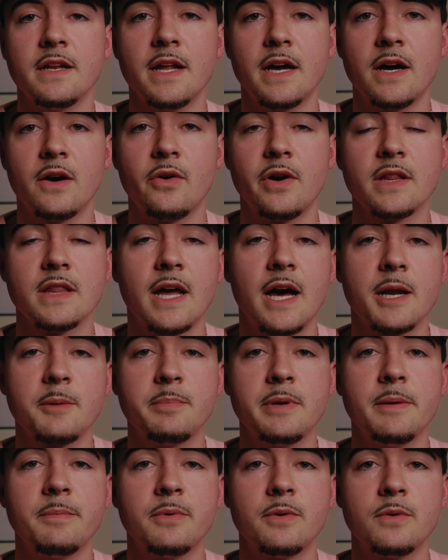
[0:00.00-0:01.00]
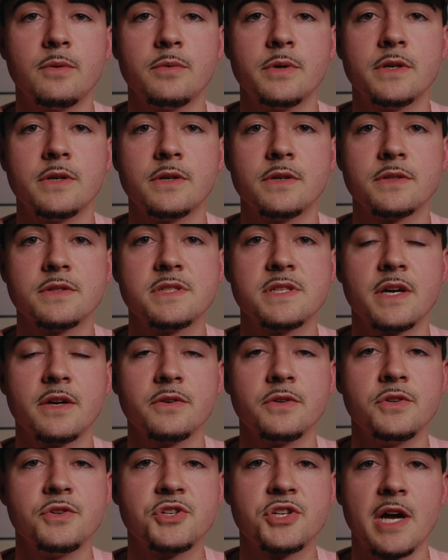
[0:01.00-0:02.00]
Now, a lot of people will
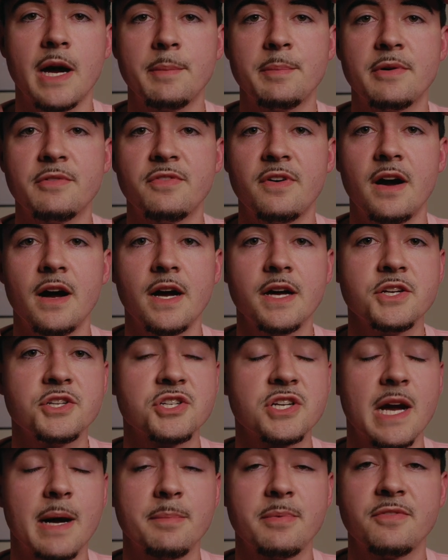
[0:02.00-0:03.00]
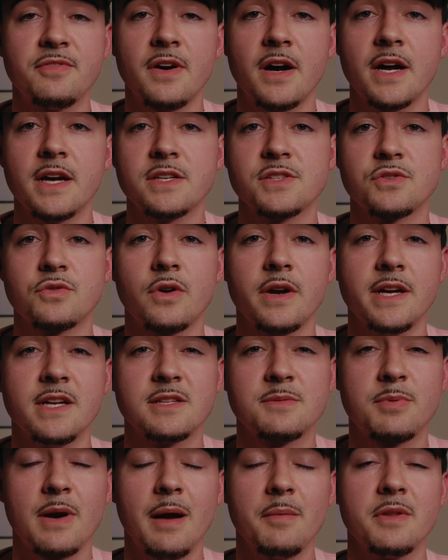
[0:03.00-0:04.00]
tell you Shopify. Shopify is
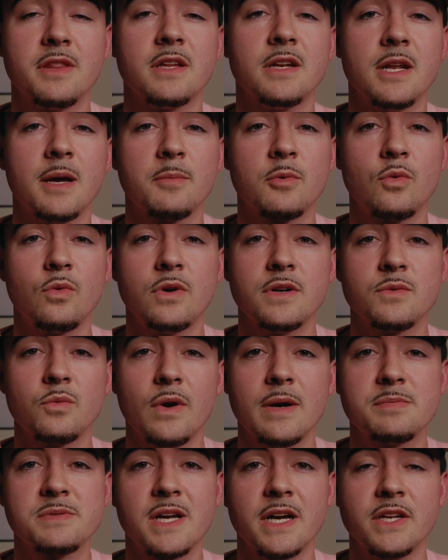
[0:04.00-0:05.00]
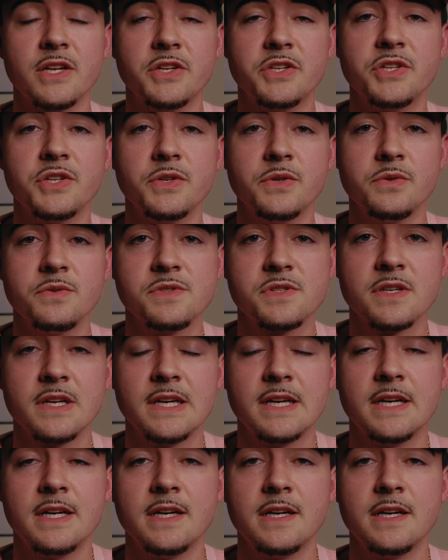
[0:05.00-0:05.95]
great. It's probably the number one website to choose.